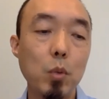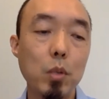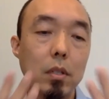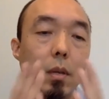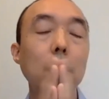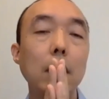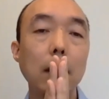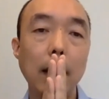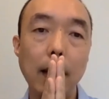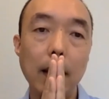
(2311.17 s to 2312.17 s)
which is something
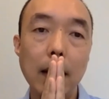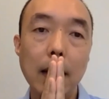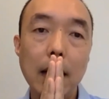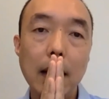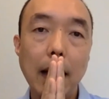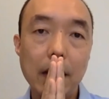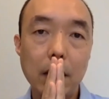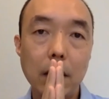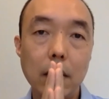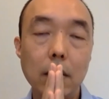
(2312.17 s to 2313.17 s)
that as
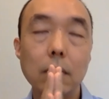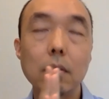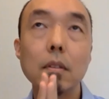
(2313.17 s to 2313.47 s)
a